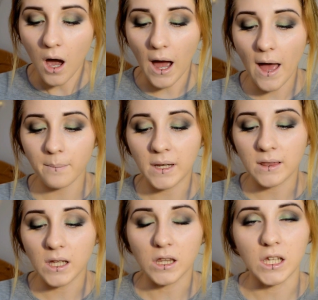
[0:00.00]
I am
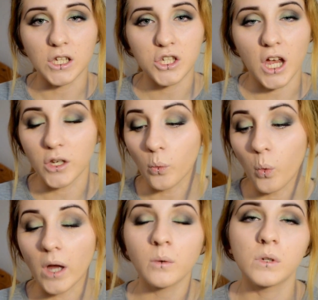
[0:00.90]
in the shade
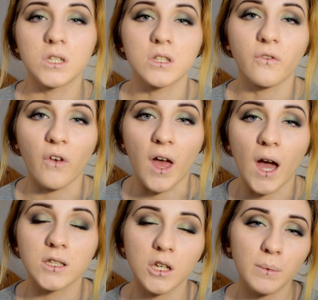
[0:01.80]
1, which is fair.
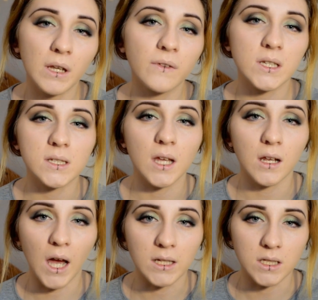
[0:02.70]
I do believe this is their
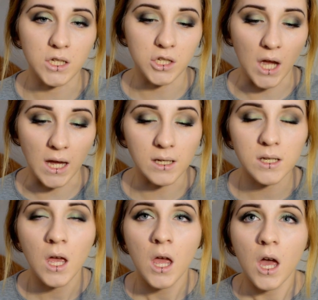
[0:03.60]
lightest shade,
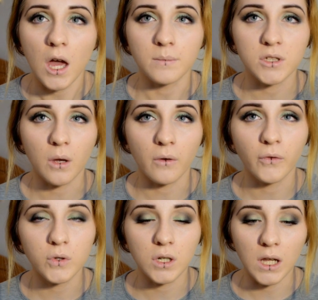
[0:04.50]
so
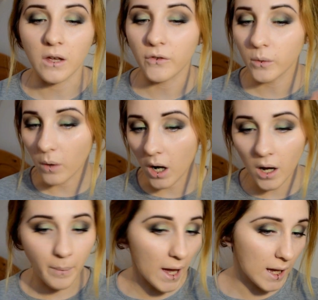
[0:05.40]
unfortunately if you
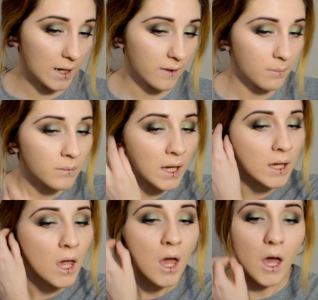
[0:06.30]
are paler than me,